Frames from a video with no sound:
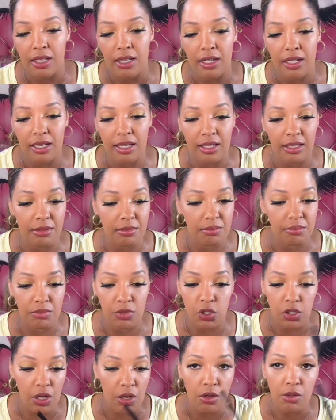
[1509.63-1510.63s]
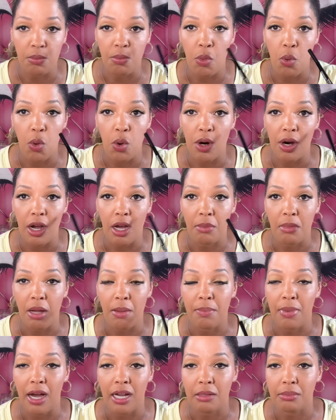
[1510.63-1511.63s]
it showed more on my
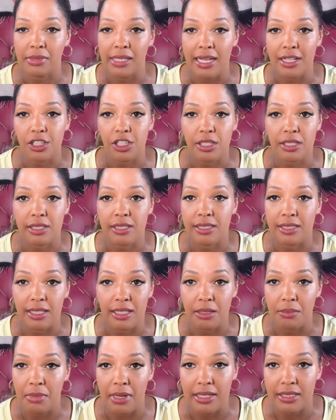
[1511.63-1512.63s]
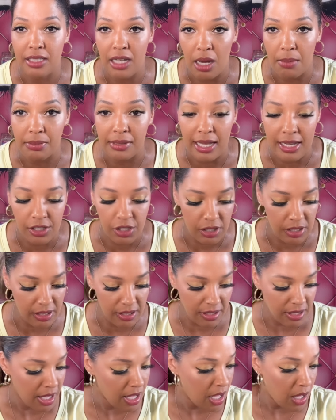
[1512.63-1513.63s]
bottom lashes than my top lashes,
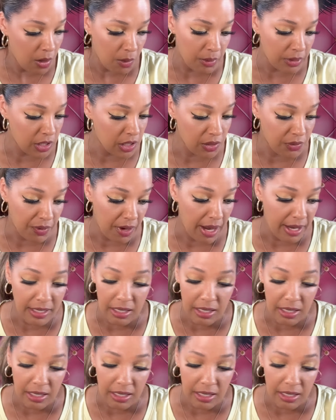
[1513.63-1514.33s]
which is fine.